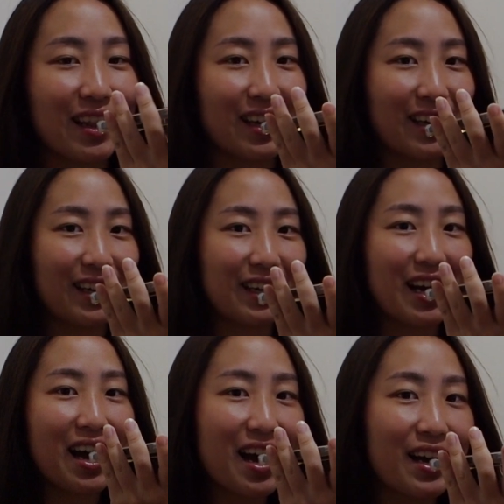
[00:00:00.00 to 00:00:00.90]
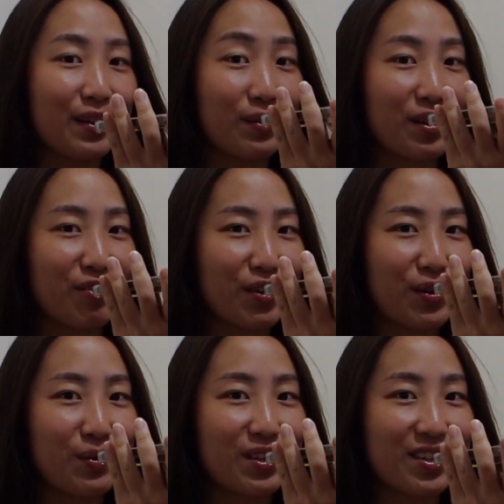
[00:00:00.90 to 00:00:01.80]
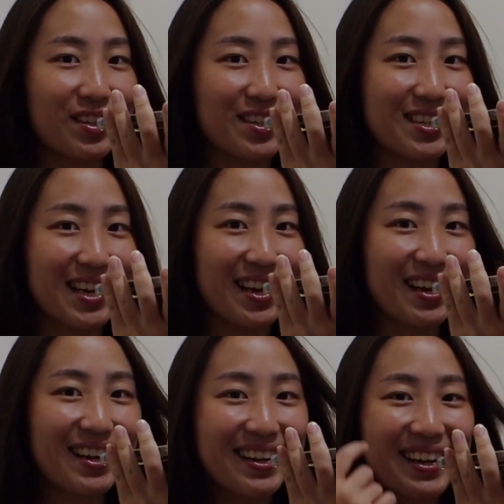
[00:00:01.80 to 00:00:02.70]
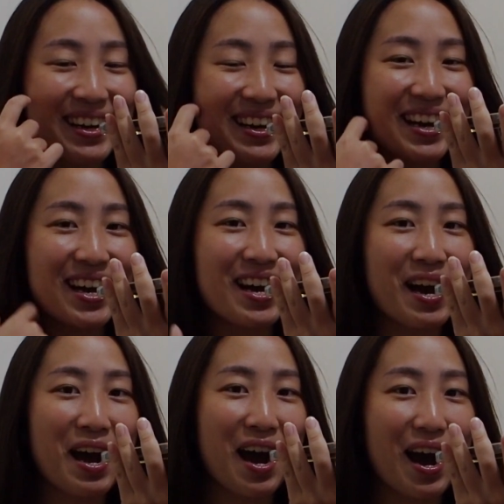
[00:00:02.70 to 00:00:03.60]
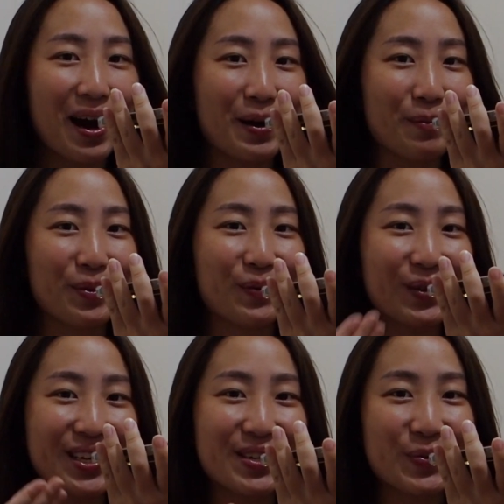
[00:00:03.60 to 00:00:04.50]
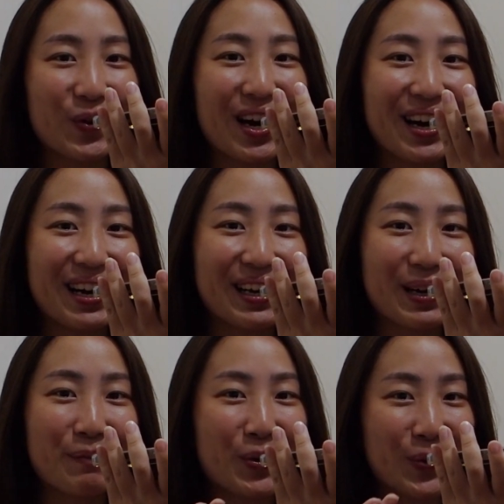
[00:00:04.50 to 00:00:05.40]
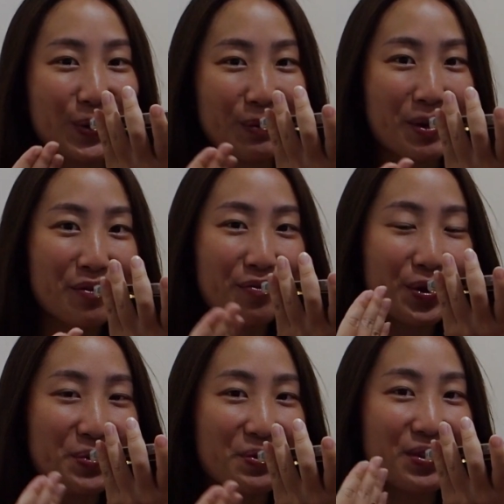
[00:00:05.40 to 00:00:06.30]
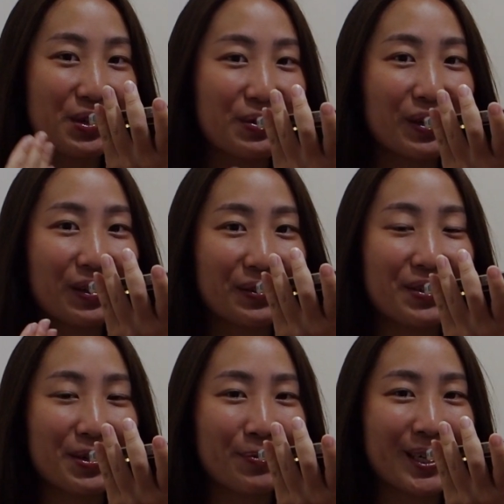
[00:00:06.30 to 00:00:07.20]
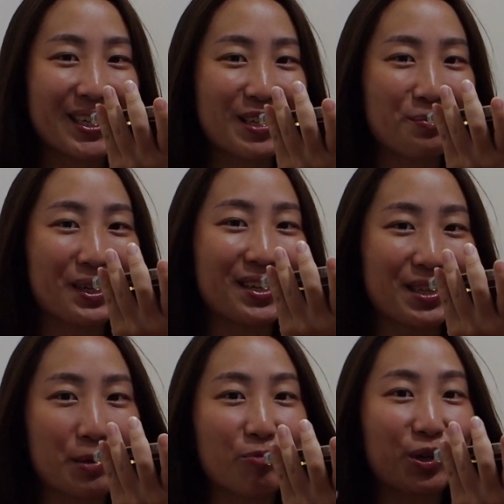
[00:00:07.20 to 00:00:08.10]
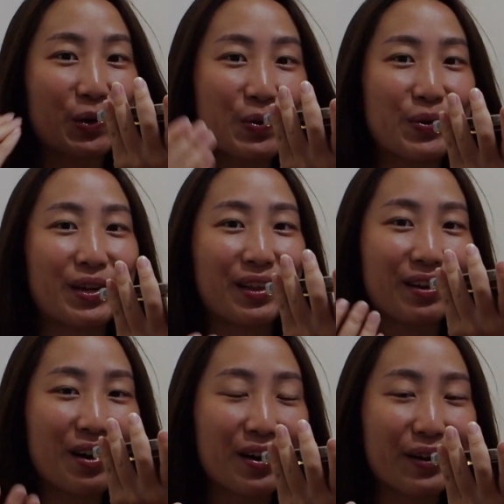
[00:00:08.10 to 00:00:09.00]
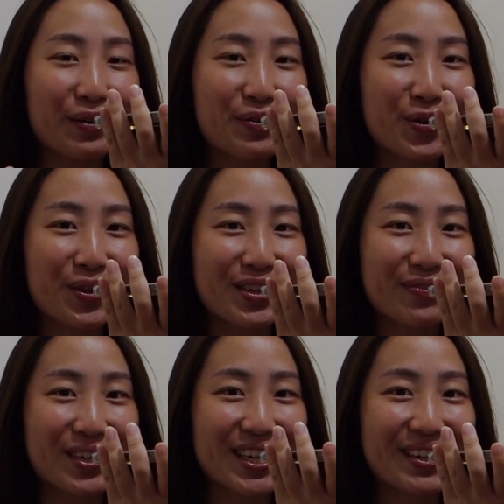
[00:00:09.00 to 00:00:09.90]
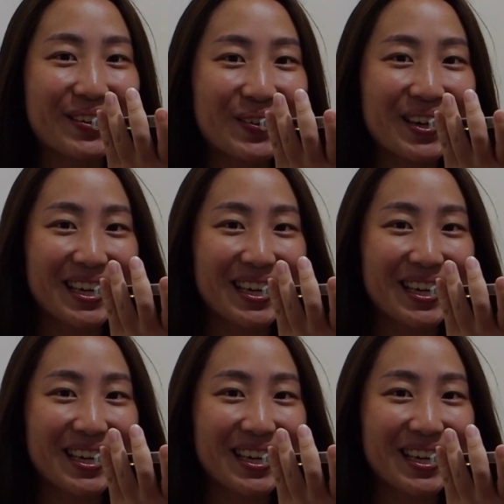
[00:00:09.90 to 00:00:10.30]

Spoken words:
I don't even know what to say. The reason why I'm holding my phone so close to me is because I'm recording the audio for this video.